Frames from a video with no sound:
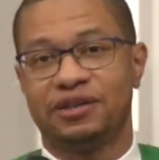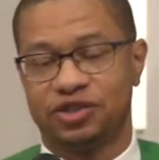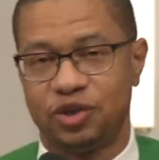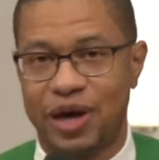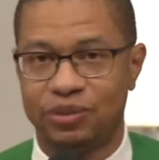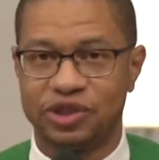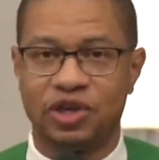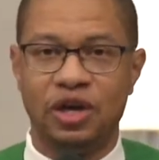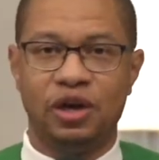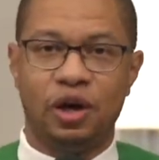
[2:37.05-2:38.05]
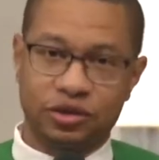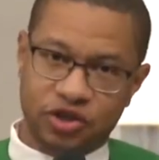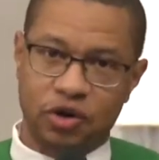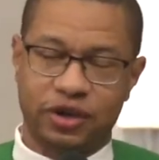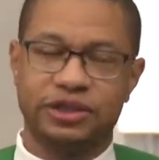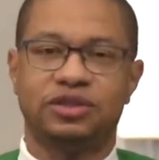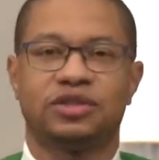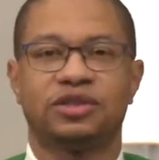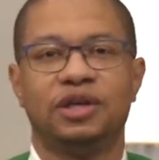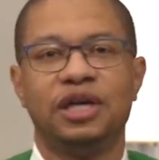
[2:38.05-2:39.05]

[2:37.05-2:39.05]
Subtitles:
So I was on Torrance.